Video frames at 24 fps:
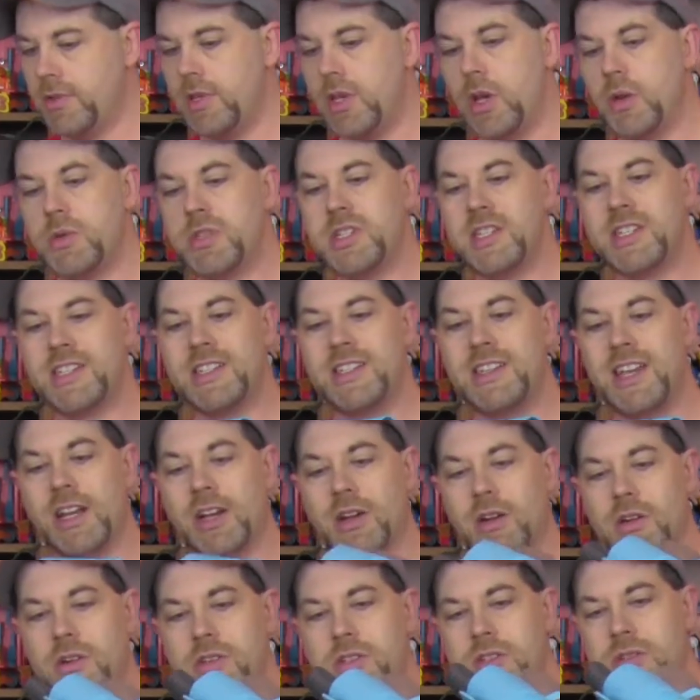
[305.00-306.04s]
No
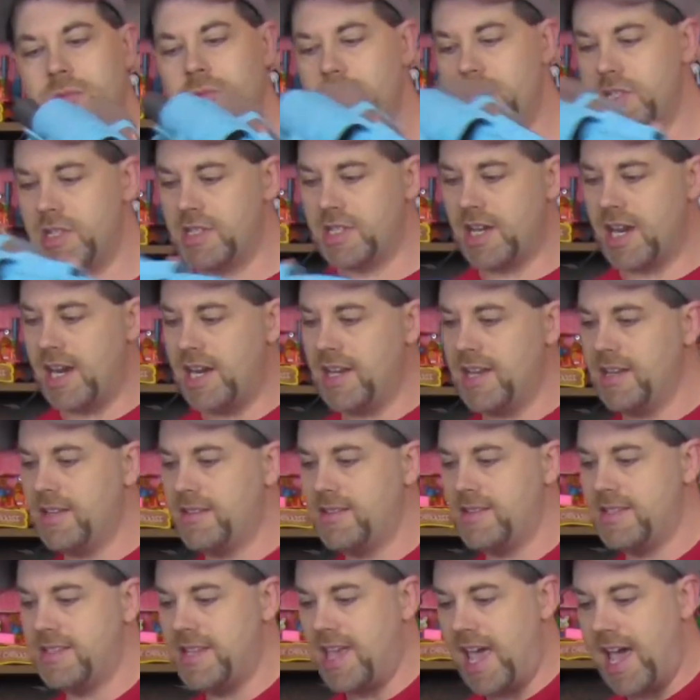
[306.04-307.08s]
stickers, which is kind of
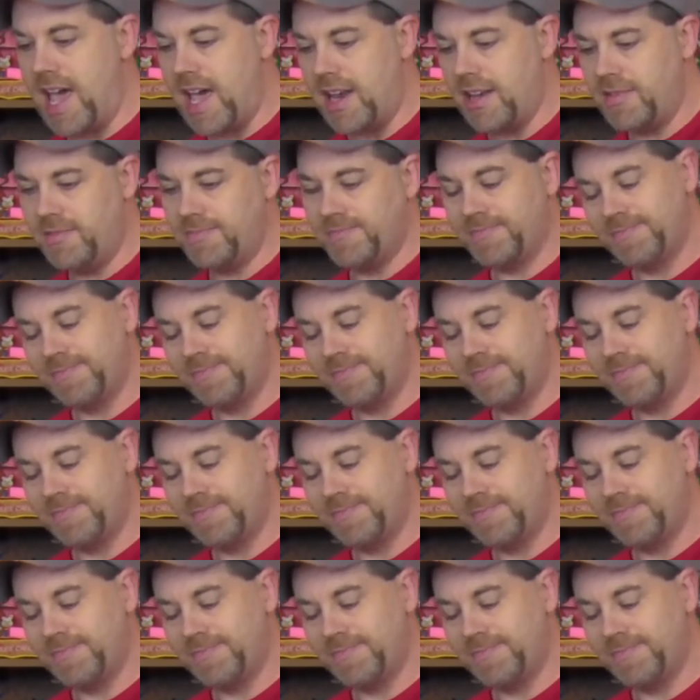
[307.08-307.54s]
sad.